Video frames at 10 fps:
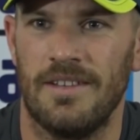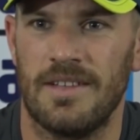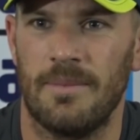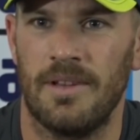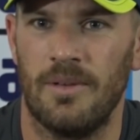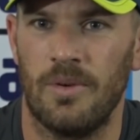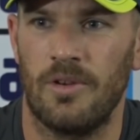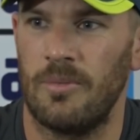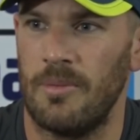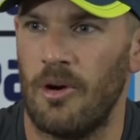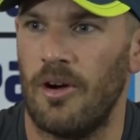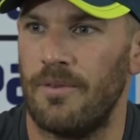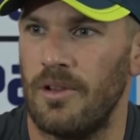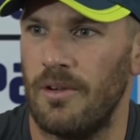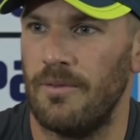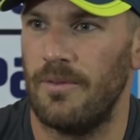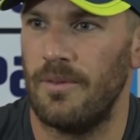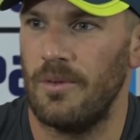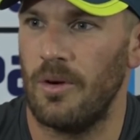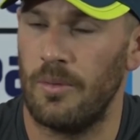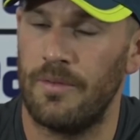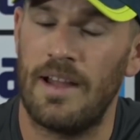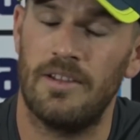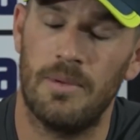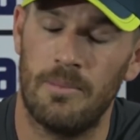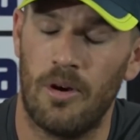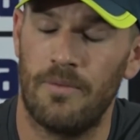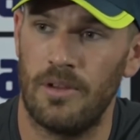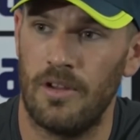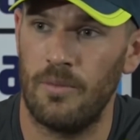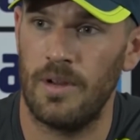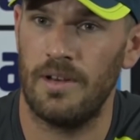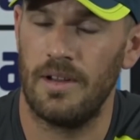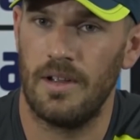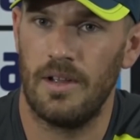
something that we've got to be mindful of, or we've had to be mindful of when